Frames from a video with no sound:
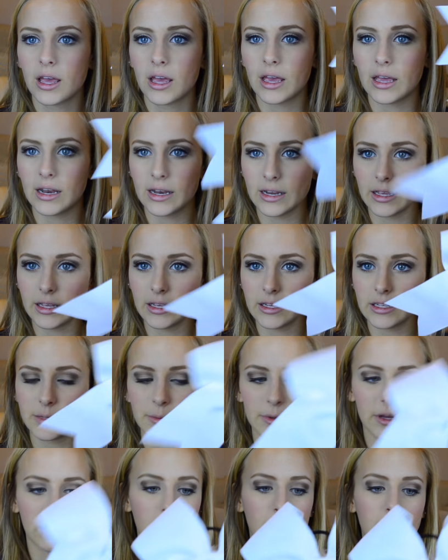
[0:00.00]
it is
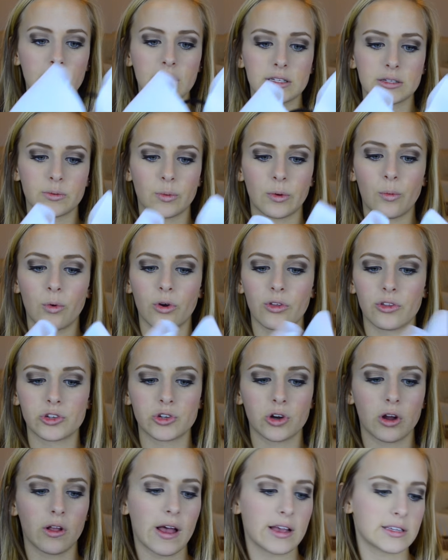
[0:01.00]
because we wore this
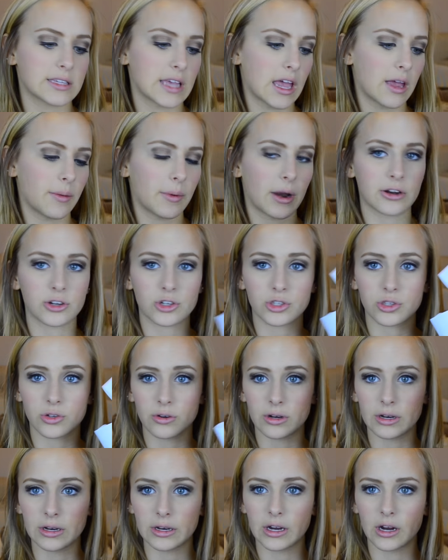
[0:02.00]
to our last game and I just threw
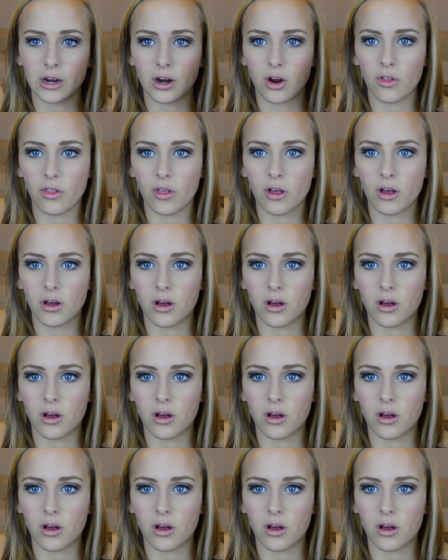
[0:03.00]
it in here uh,